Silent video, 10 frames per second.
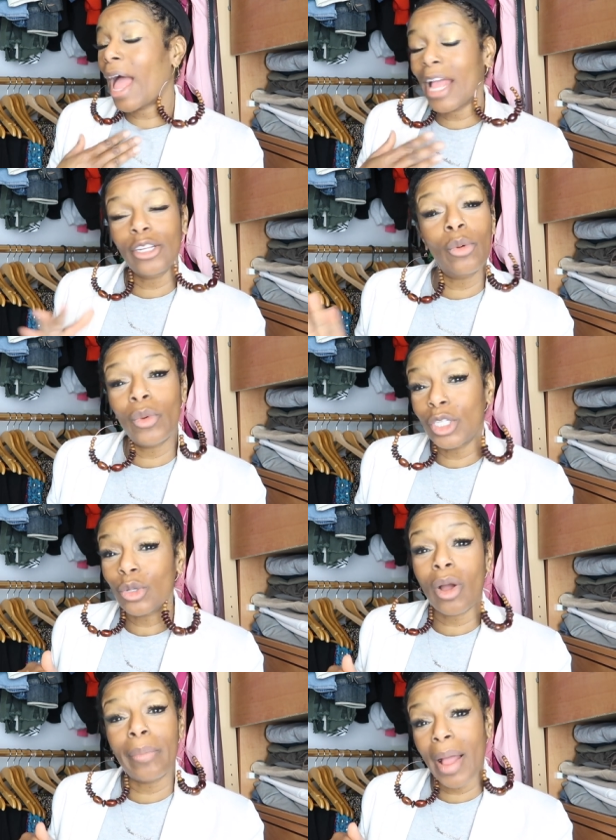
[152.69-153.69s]
I don't want
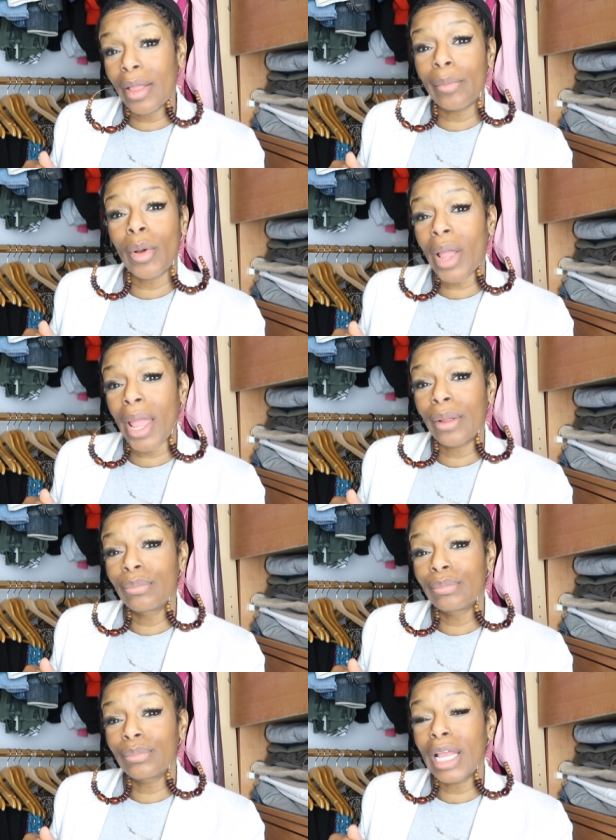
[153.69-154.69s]
to talk about him, okay?
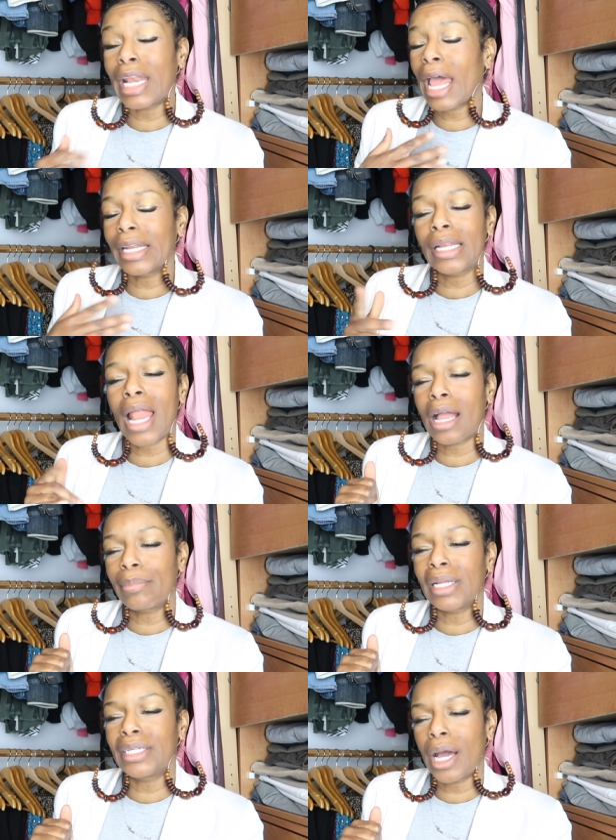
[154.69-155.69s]
and I didn't
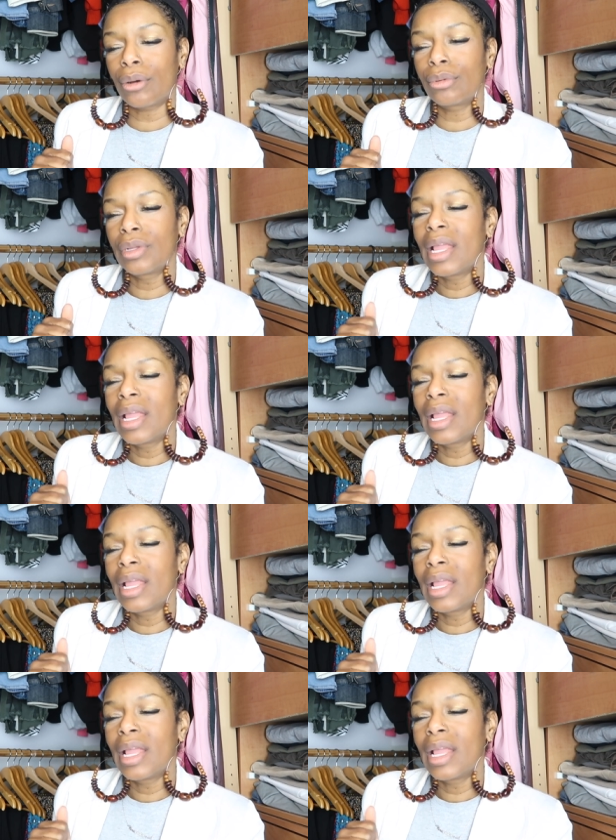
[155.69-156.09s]
lock my door.